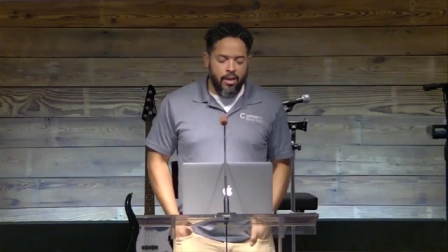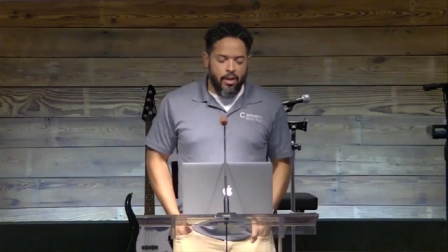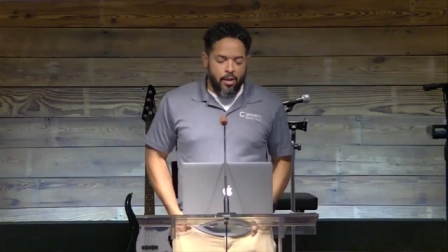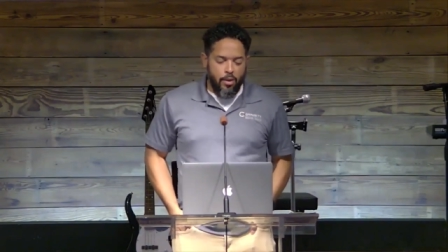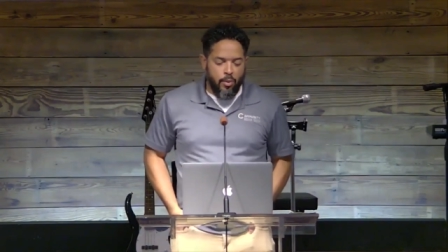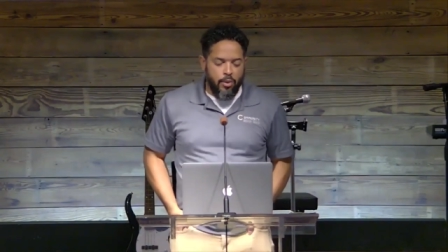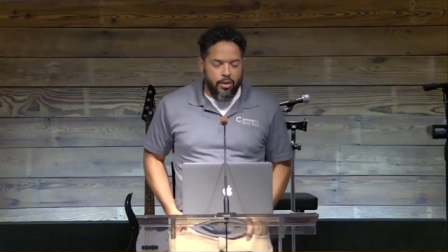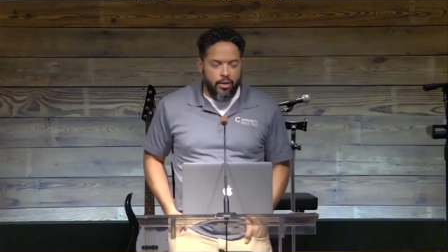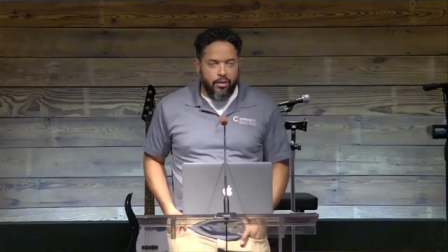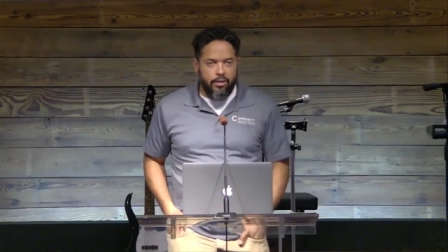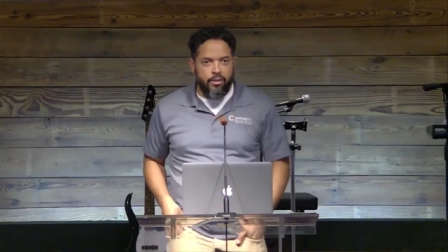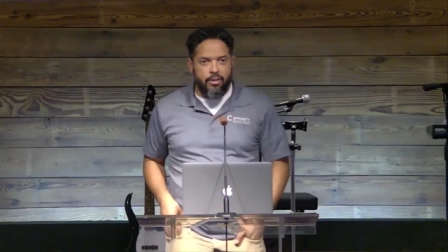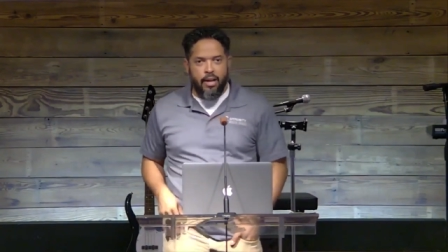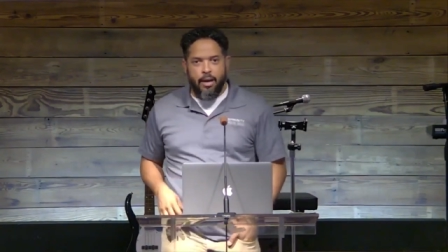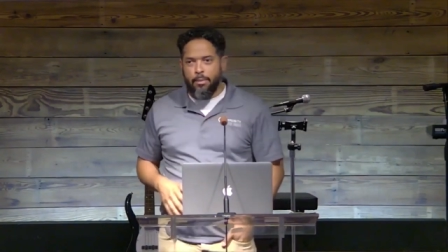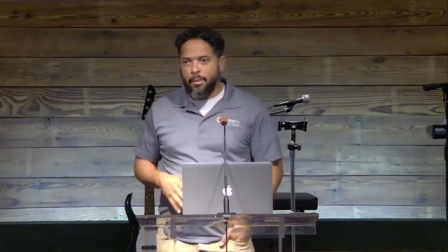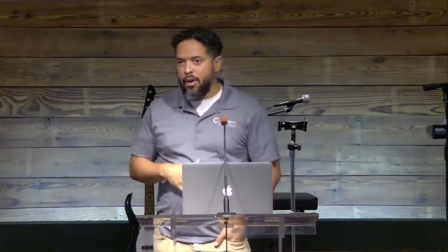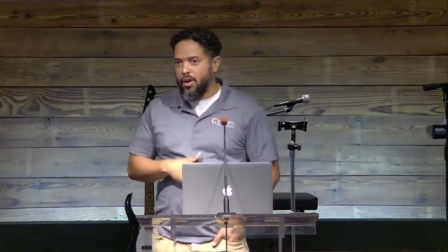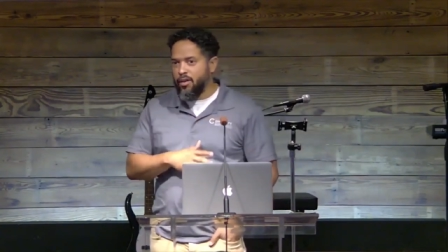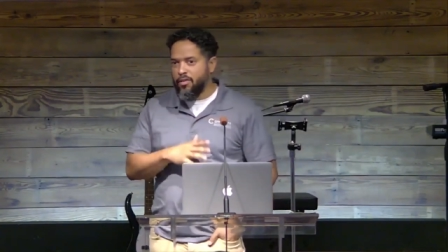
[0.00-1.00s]
Well, I'm
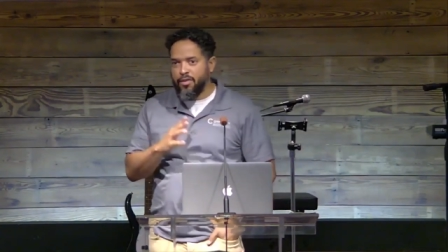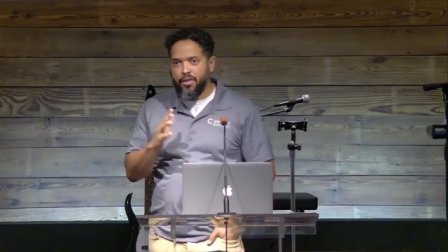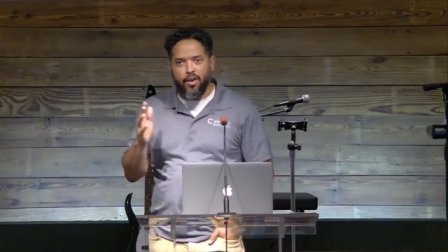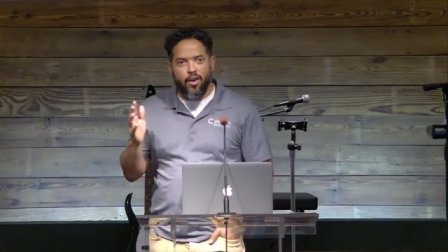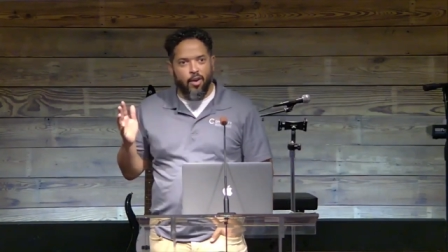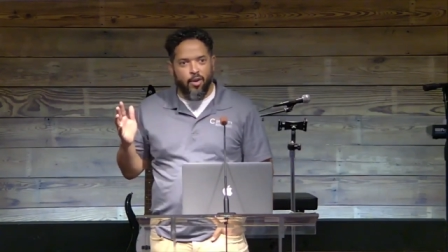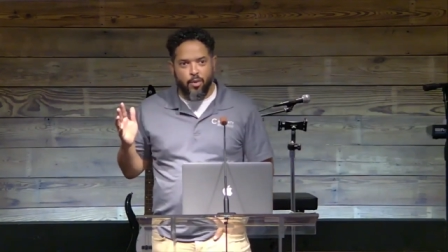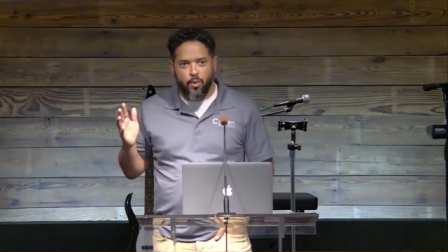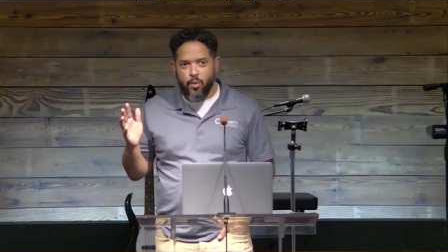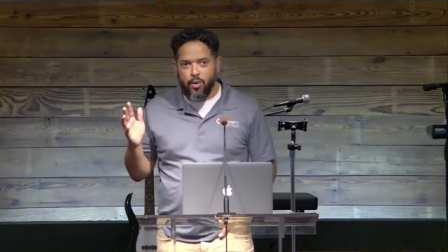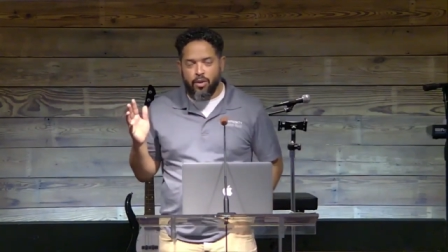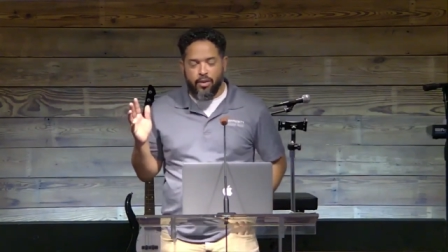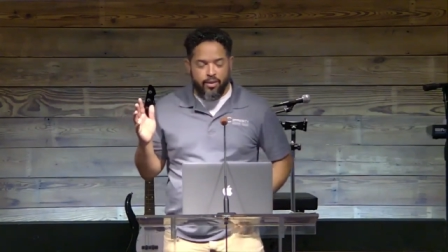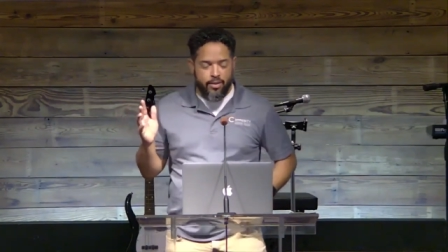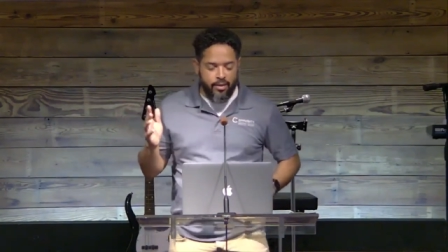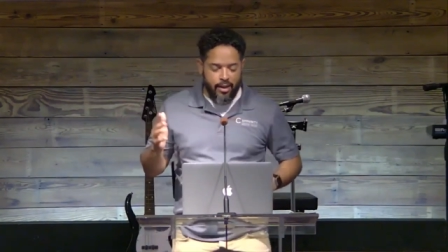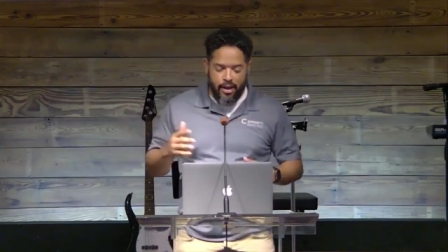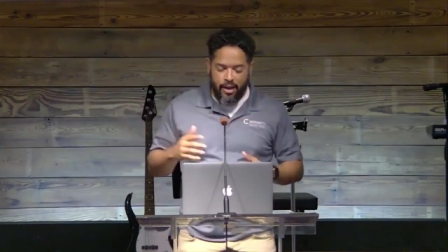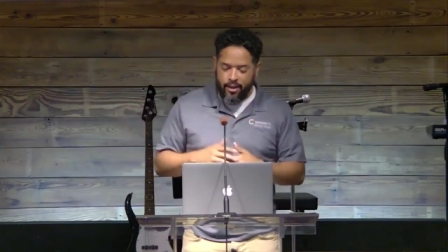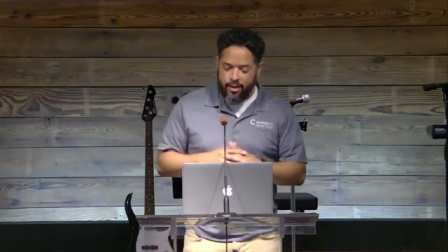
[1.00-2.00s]
all for hard work.
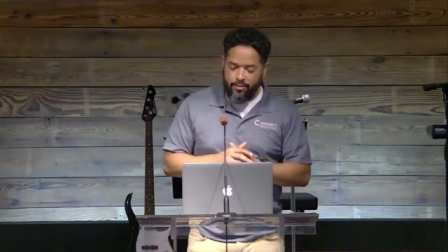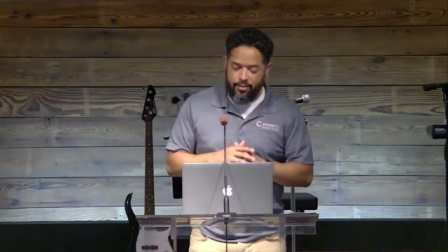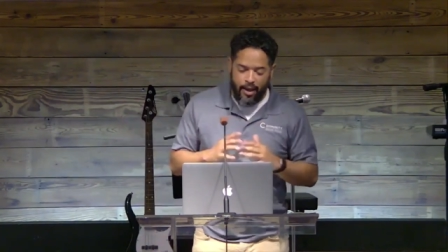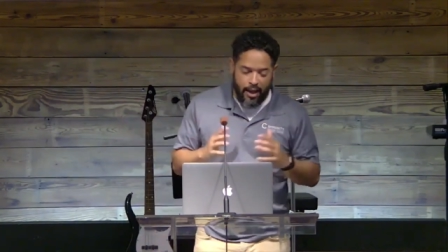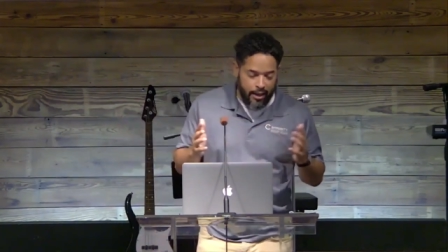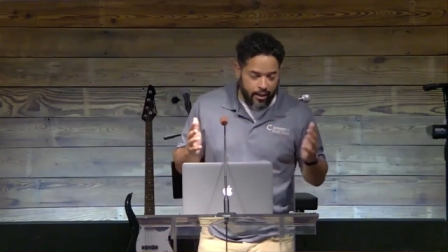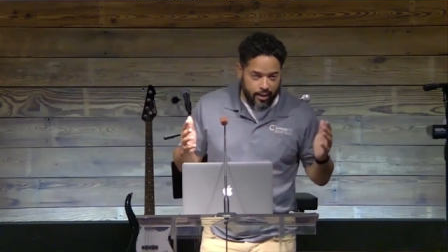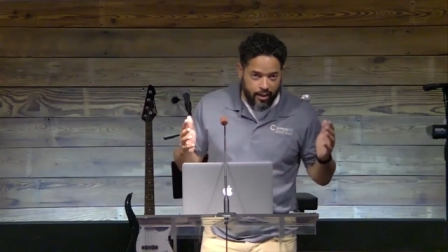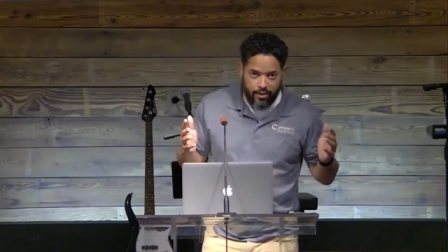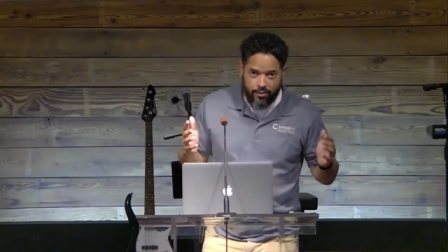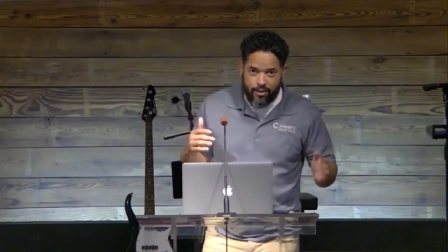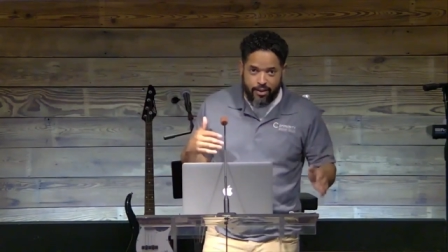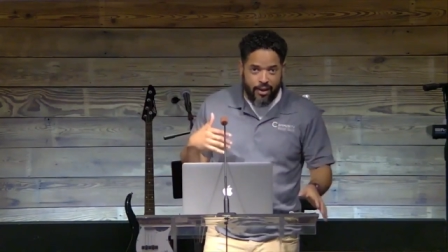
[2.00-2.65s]
I, I love it.